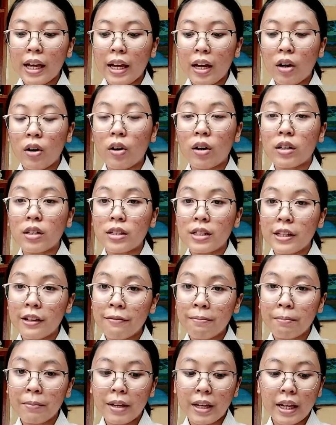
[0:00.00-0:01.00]
or as if
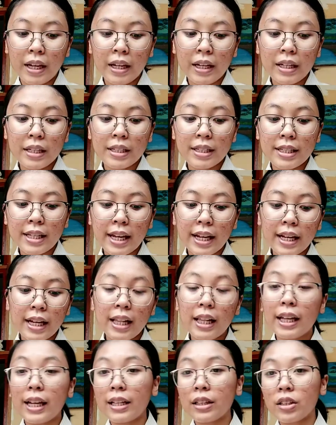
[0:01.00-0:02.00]
in a
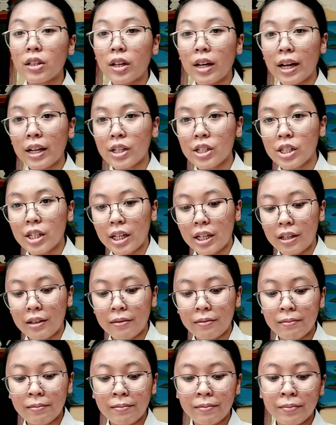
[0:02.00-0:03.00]
single interaction.
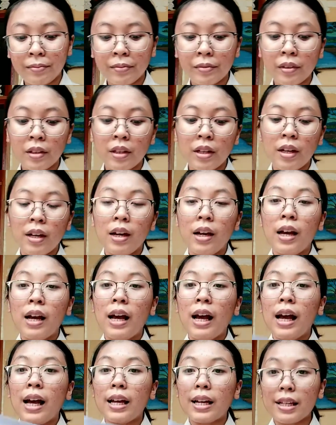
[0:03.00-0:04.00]

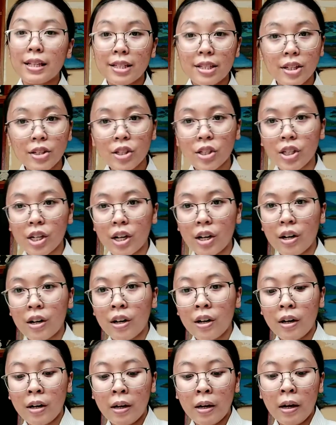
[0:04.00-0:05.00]
Researchers
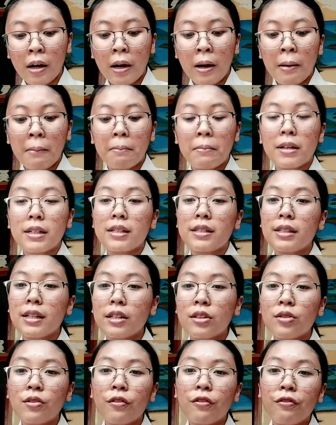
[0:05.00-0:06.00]
must need
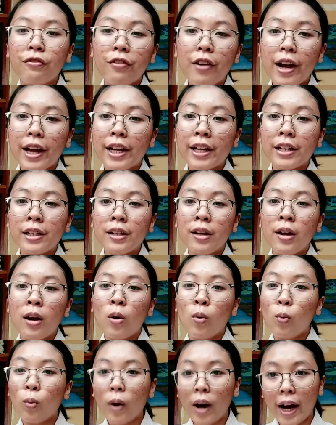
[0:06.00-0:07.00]
to find
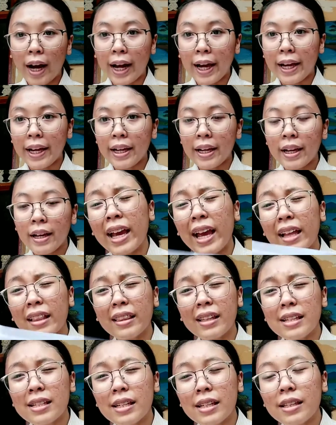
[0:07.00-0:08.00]
why
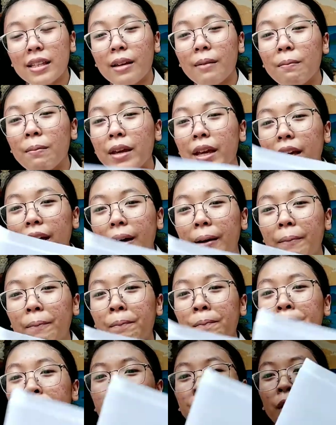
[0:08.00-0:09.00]
ethnicity
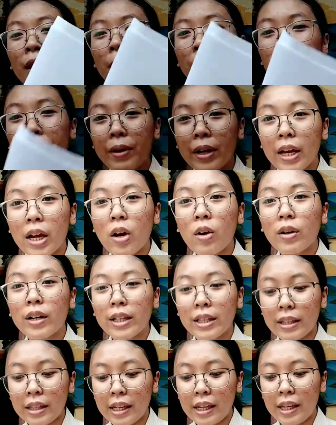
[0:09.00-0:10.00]
become
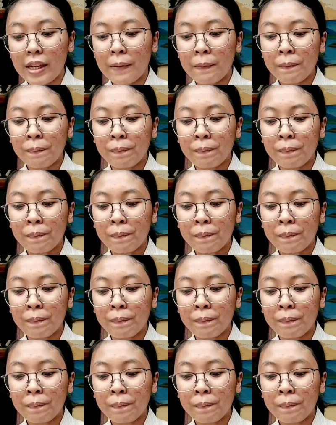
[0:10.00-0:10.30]
priority.